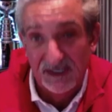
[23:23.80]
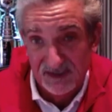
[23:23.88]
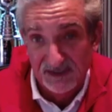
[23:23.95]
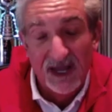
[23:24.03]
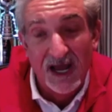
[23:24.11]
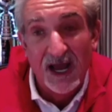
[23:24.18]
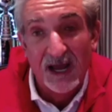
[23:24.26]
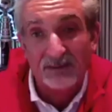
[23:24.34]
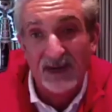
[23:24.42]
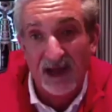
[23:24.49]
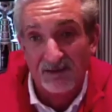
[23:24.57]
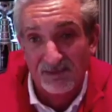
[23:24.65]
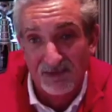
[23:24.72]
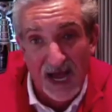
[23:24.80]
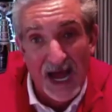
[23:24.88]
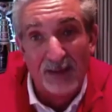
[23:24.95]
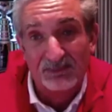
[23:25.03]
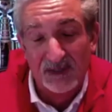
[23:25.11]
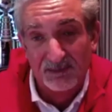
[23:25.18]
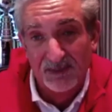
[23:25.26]
time now for
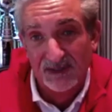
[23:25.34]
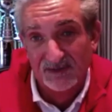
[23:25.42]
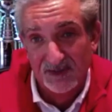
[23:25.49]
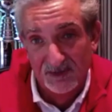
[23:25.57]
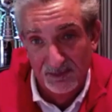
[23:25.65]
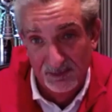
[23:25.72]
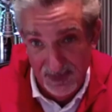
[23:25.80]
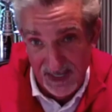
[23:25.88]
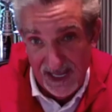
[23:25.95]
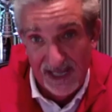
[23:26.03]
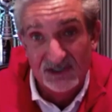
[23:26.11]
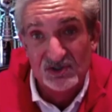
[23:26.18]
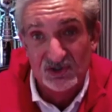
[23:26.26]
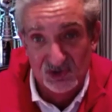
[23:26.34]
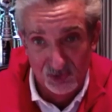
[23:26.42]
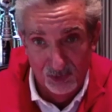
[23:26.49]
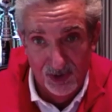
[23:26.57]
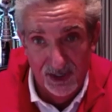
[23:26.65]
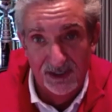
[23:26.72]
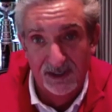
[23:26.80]
optimism and
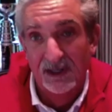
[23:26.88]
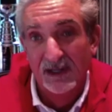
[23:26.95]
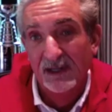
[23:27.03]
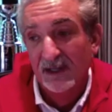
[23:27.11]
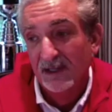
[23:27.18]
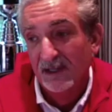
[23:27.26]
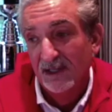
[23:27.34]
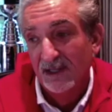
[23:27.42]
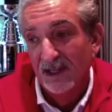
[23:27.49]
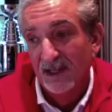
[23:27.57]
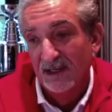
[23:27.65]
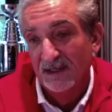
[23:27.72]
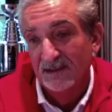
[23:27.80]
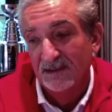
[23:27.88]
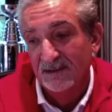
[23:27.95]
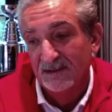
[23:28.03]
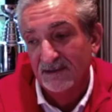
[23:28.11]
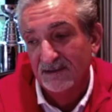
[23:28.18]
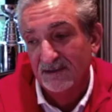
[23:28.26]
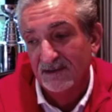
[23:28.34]
joy. And
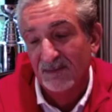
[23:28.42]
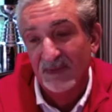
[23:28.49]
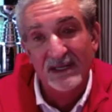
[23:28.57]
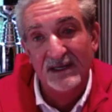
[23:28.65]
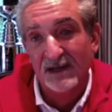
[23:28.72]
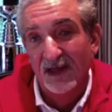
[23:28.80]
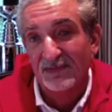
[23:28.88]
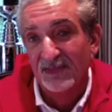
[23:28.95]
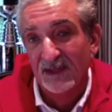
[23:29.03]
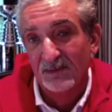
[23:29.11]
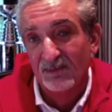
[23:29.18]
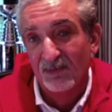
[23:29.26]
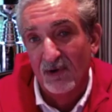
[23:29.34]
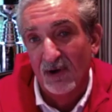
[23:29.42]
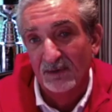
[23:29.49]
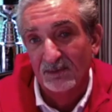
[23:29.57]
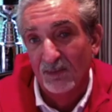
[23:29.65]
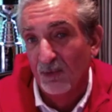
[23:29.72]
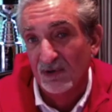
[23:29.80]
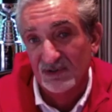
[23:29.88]
to me, nothing brought
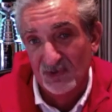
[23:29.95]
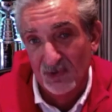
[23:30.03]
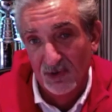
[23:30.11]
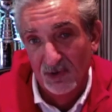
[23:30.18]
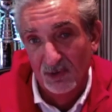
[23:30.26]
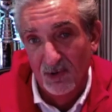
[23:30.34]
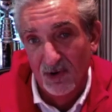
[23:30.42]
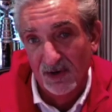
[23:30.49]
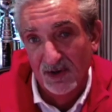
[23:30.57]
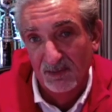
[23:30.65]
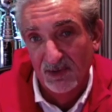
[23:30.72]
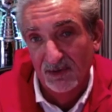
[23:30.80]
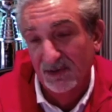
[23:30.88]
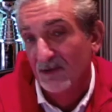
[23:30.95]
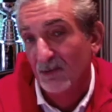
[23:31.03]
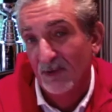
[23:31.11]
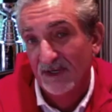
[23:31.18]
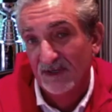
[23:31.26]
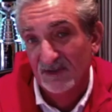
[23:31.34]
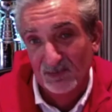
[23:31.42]
more joy to our community than
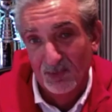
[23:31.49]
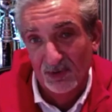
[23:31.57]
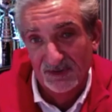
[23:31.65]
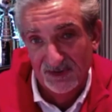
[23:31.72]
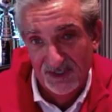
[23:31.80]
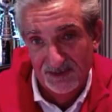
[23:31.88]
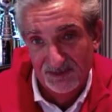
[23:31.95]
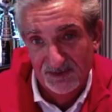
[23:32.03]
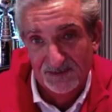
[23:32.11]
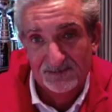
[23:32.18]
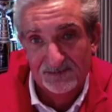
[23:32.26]
winning sports teams.